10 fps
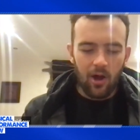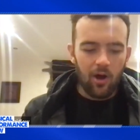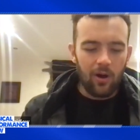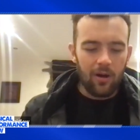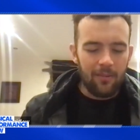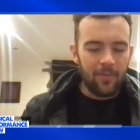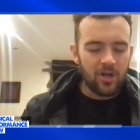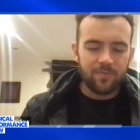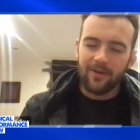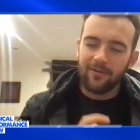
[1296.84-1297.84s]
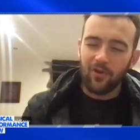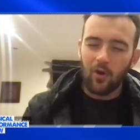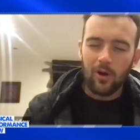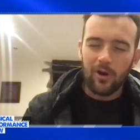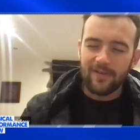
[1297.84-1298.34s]
oh, I'm much bigger into
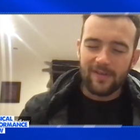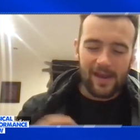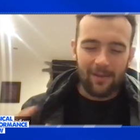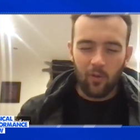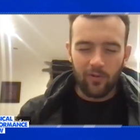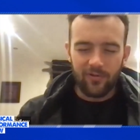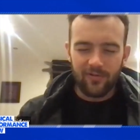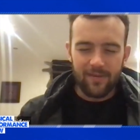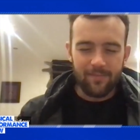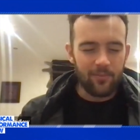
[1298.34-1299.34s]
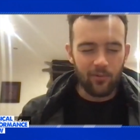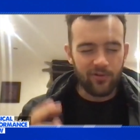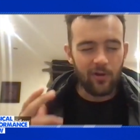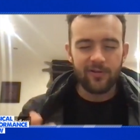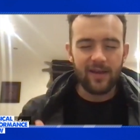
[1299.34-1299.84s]
quality than I am quantity, people
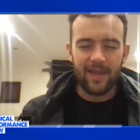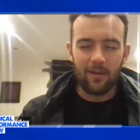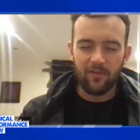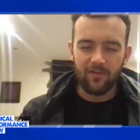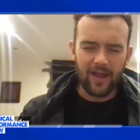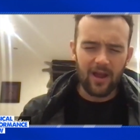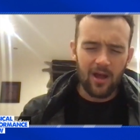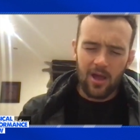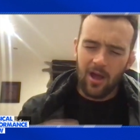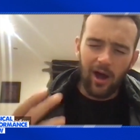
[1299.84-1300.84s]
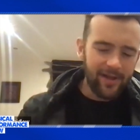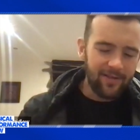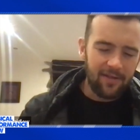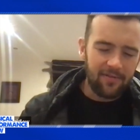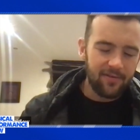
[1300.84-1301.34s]
associate that with like high
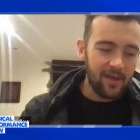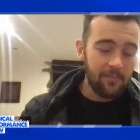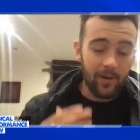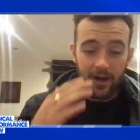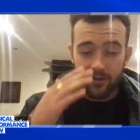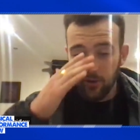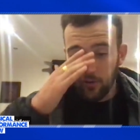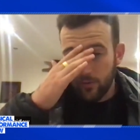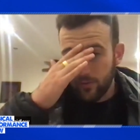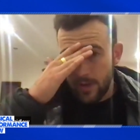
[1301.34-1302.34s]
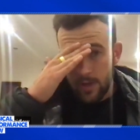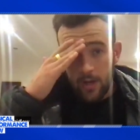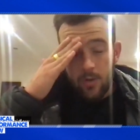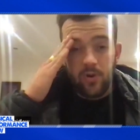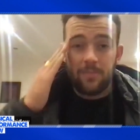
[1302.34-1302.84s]
intensity, but I do
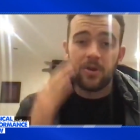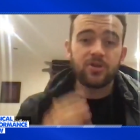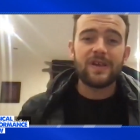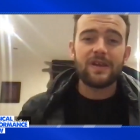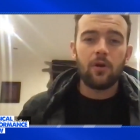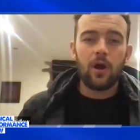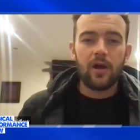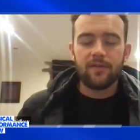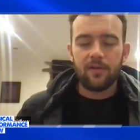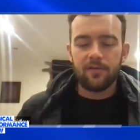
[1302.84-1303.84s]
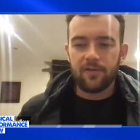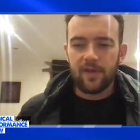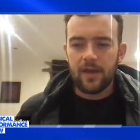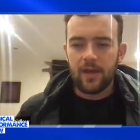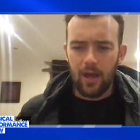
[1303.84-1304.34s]
pretty much zero high
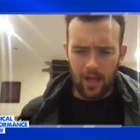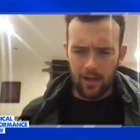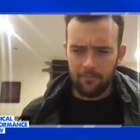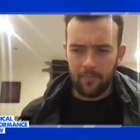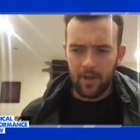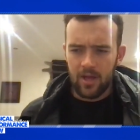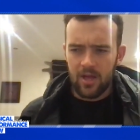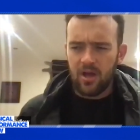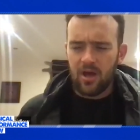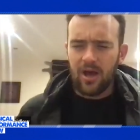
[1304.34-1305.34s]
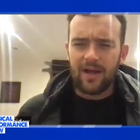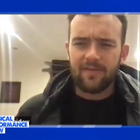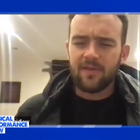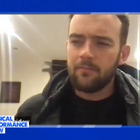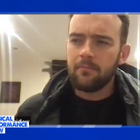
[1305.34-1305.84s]
intensity. I
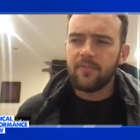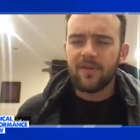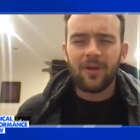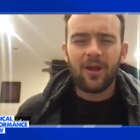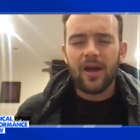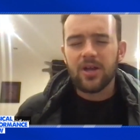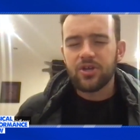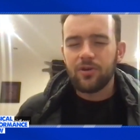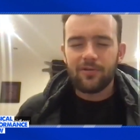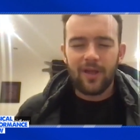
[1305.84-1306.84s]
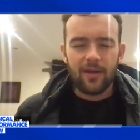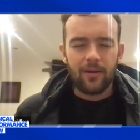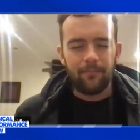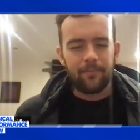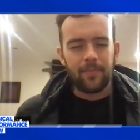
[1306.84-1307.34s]
had some gut issues, like gut